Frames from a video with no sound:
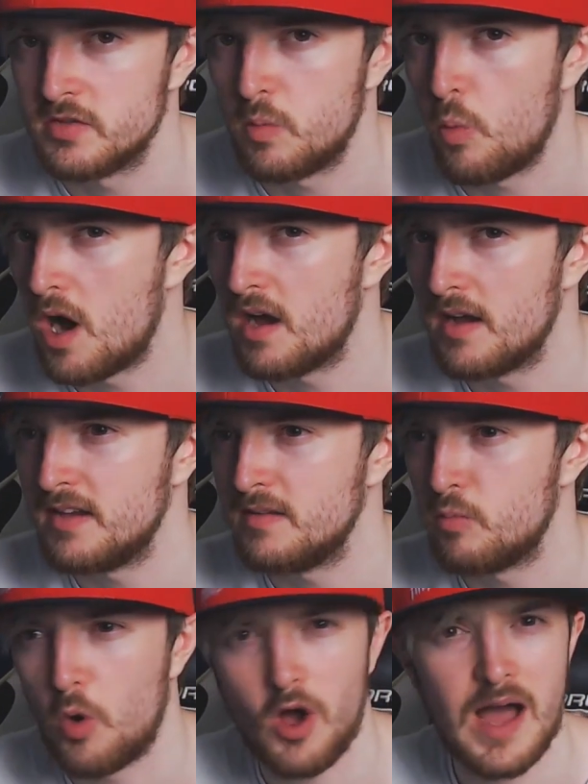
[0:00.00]

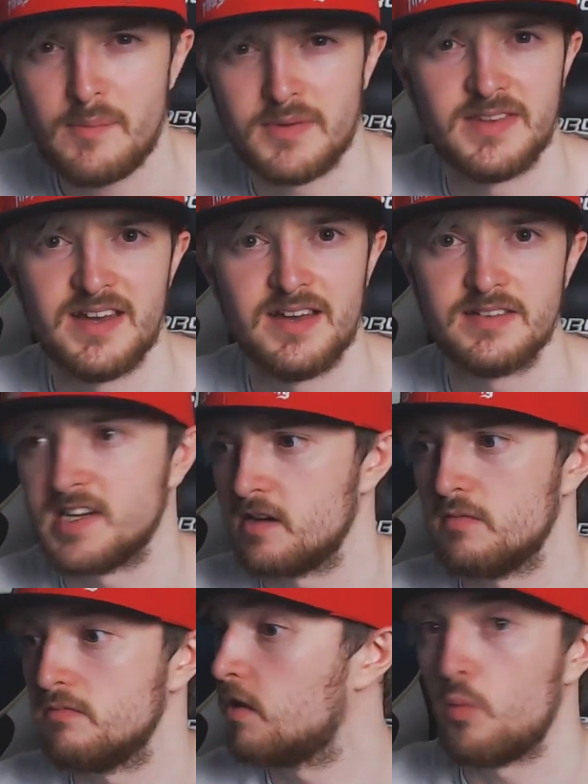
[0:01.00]
what happened there. It's like,
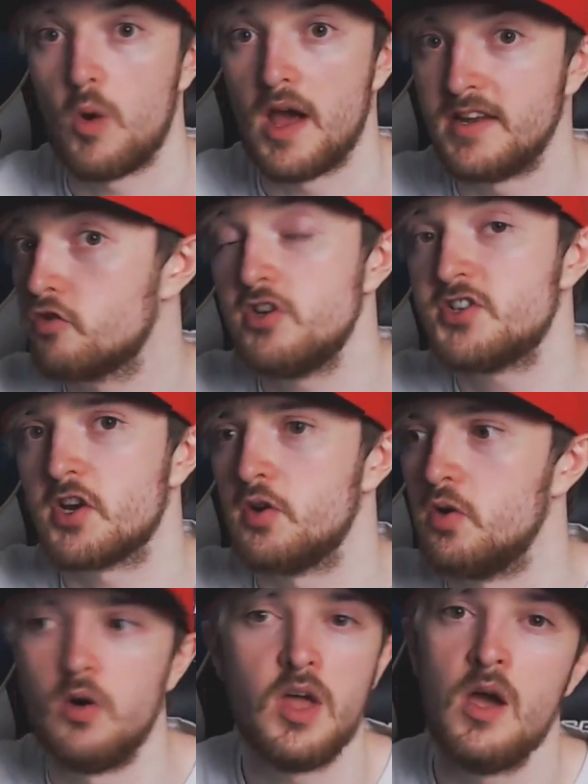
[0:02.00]
where did Grisha go?